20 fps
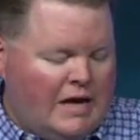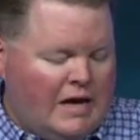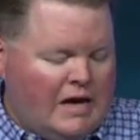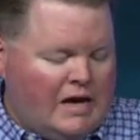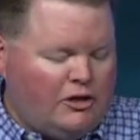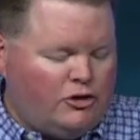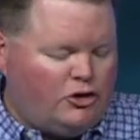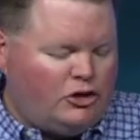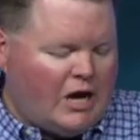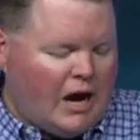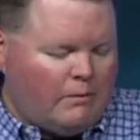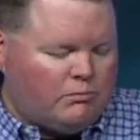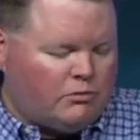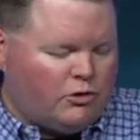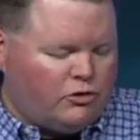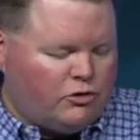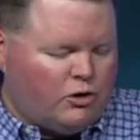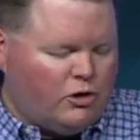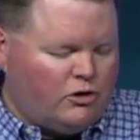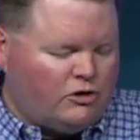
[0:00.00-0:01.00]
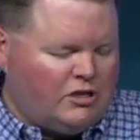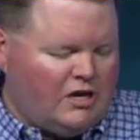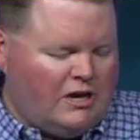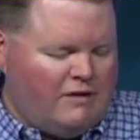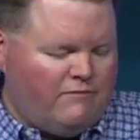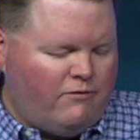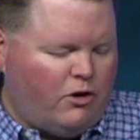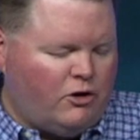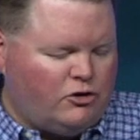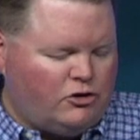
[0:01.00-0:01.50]
in chapter
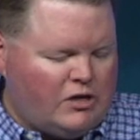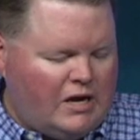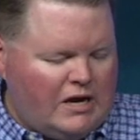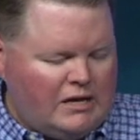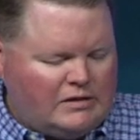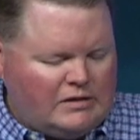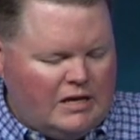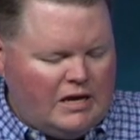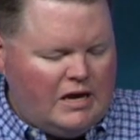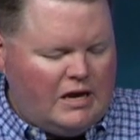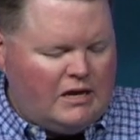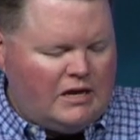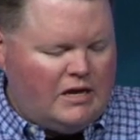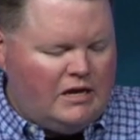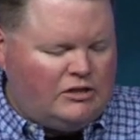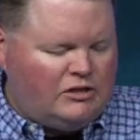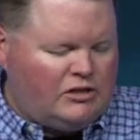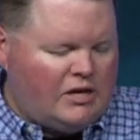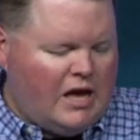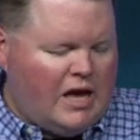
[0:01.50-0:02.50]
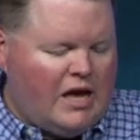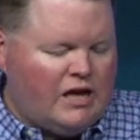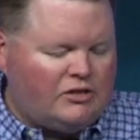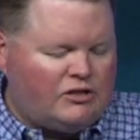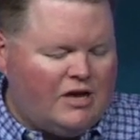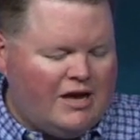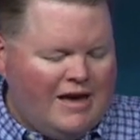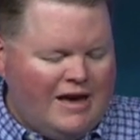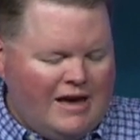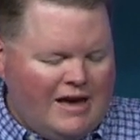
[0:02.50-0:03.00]
13, verse 18. He
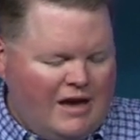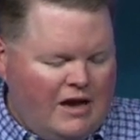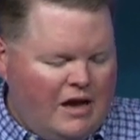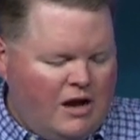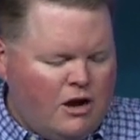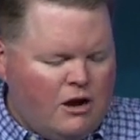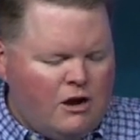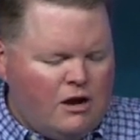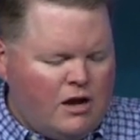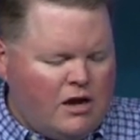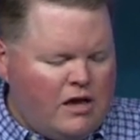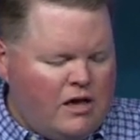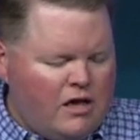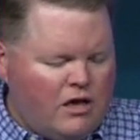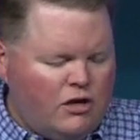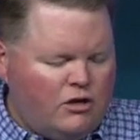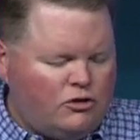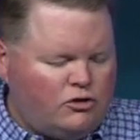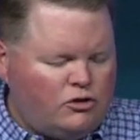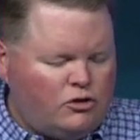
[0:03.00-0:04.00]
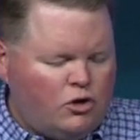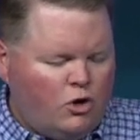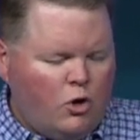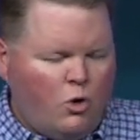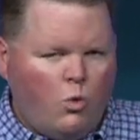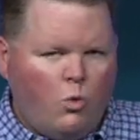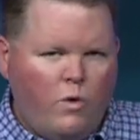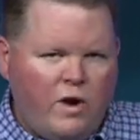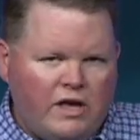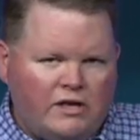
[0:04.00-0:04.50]
says, Here is
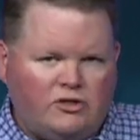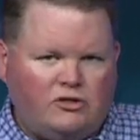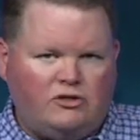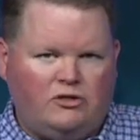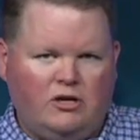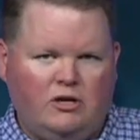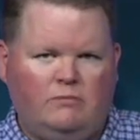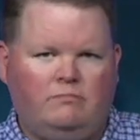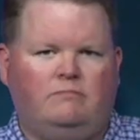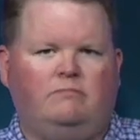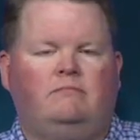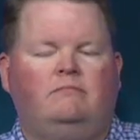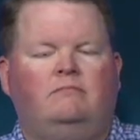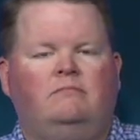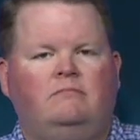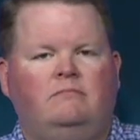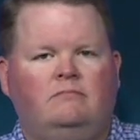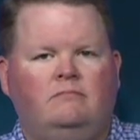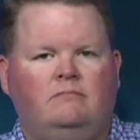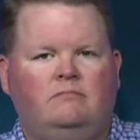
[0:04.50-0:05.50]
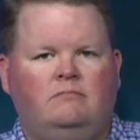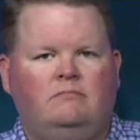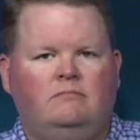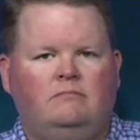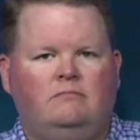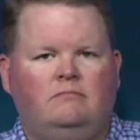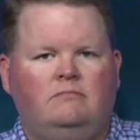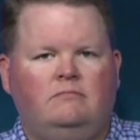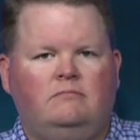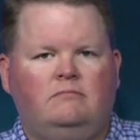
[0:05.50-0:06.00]
wisdom.
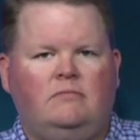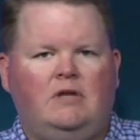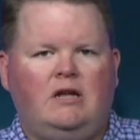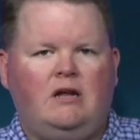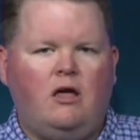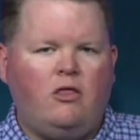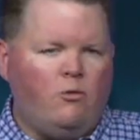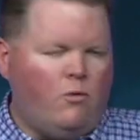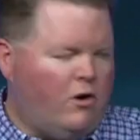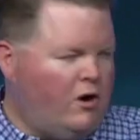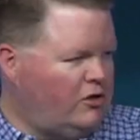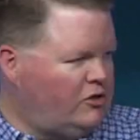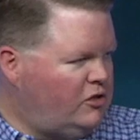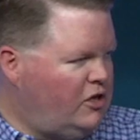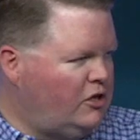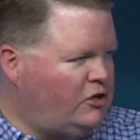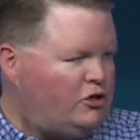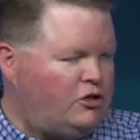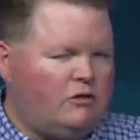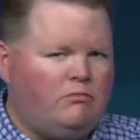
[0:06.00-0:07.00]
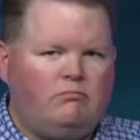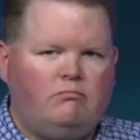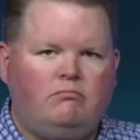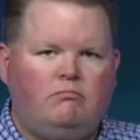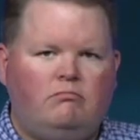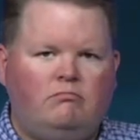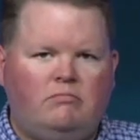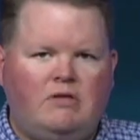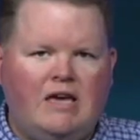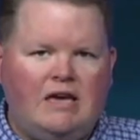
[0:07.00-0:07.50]
In other words, get your
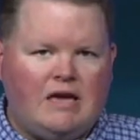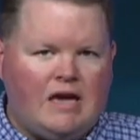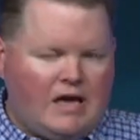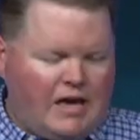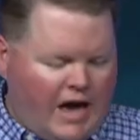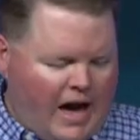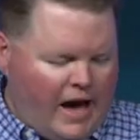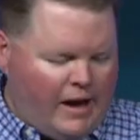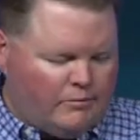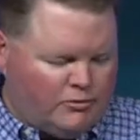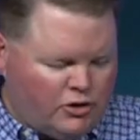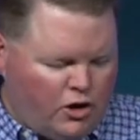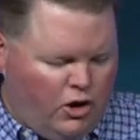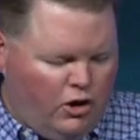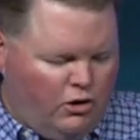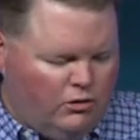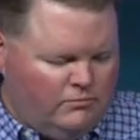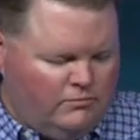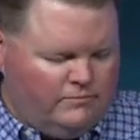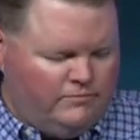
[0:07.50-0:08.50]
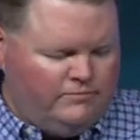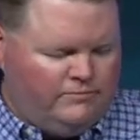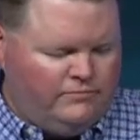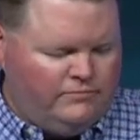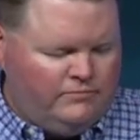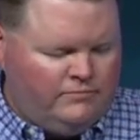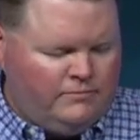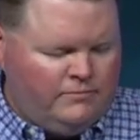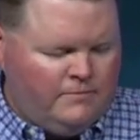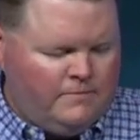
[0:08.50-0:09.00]
thinking caps on.
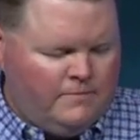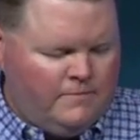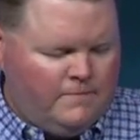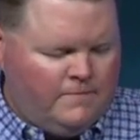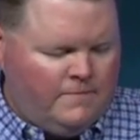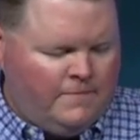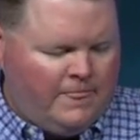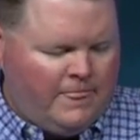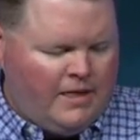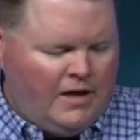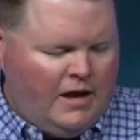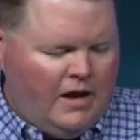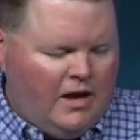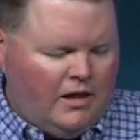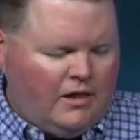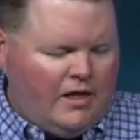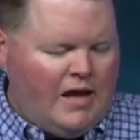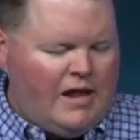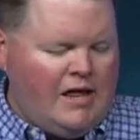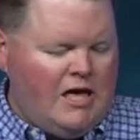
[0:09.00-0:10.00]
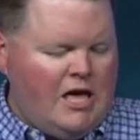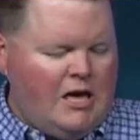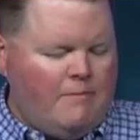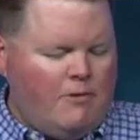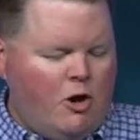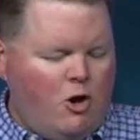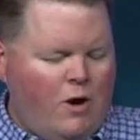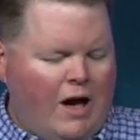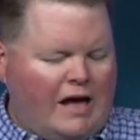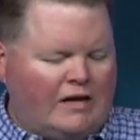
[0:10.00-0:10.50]
Let him
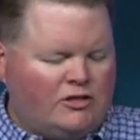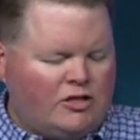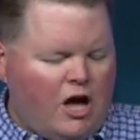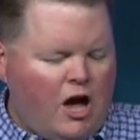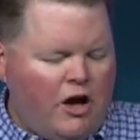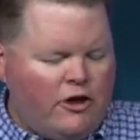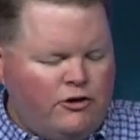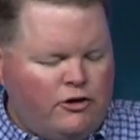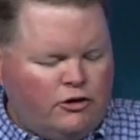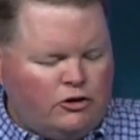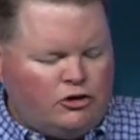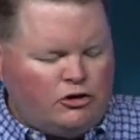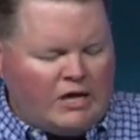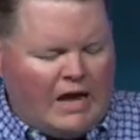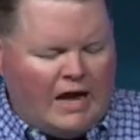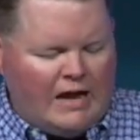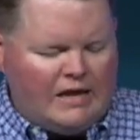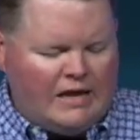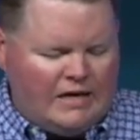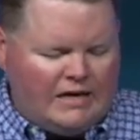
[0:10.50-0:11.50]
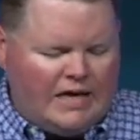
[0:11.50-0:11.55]
who has understanding